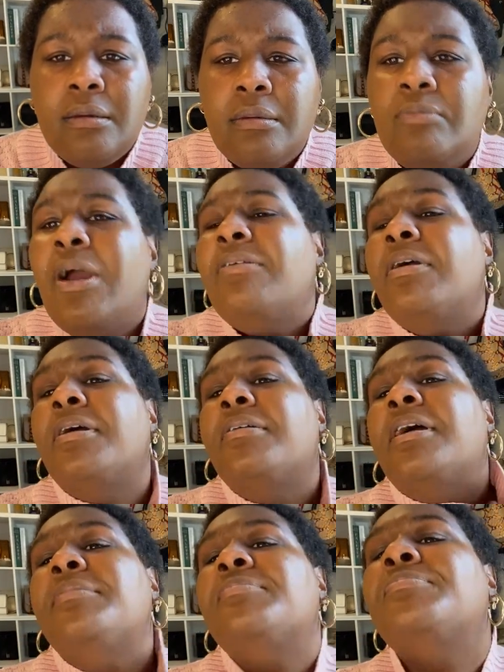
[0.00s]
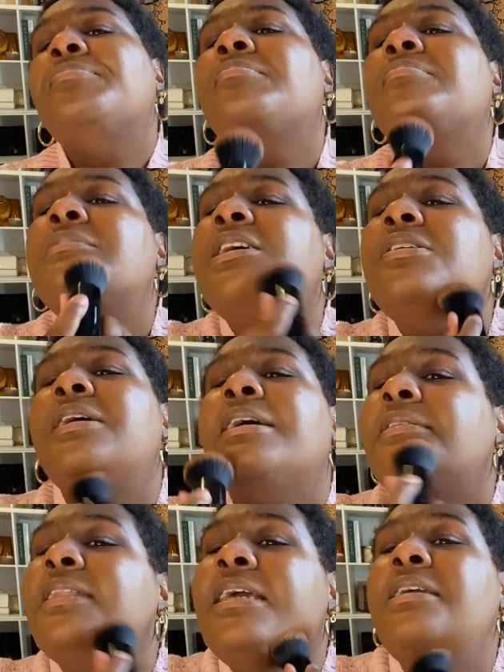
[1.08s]
Right. Okay,
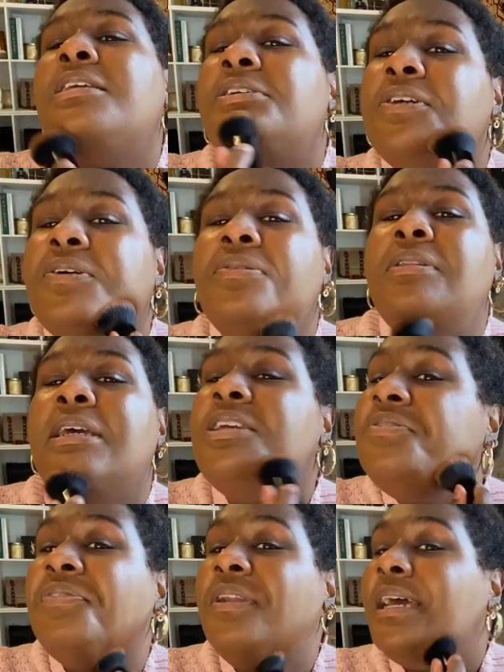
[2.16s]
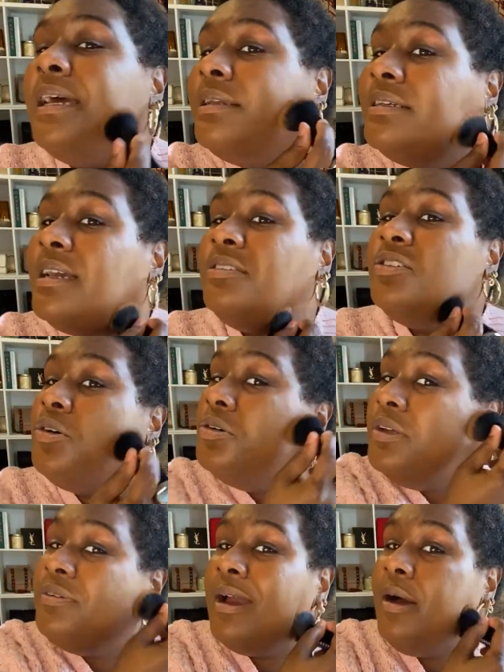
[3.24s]
thank you. Thank you for that, because I totally
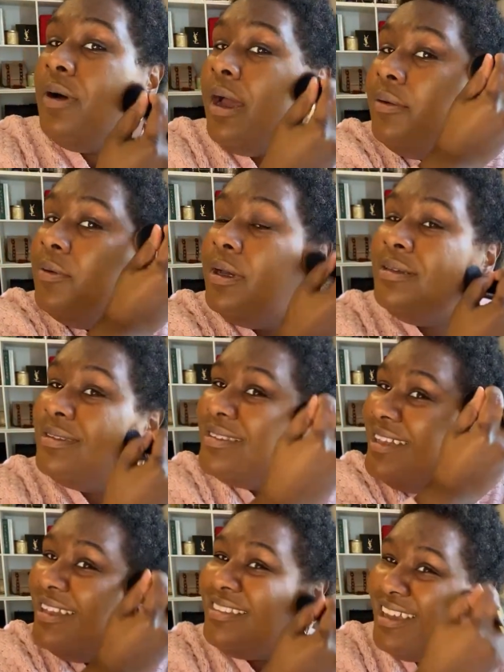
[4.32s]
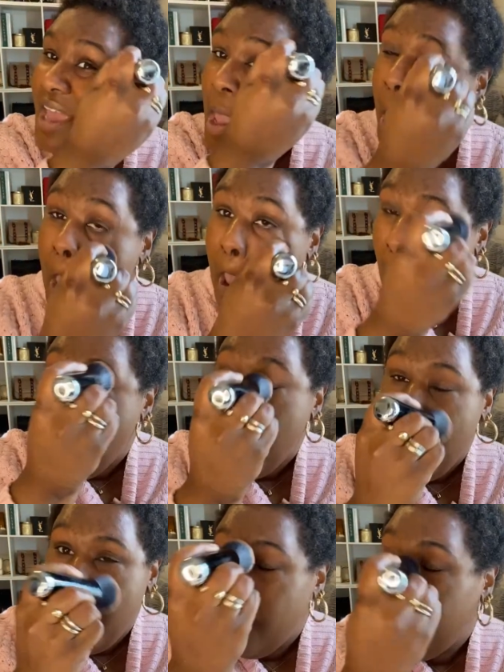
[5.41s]
forgot why it was that they
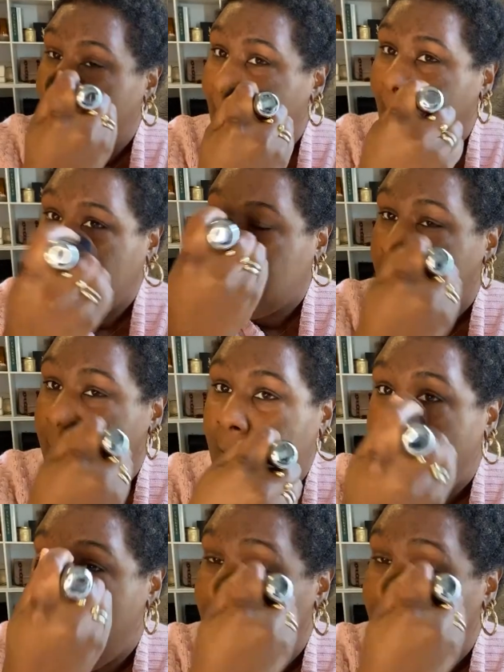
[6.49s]
stepped out.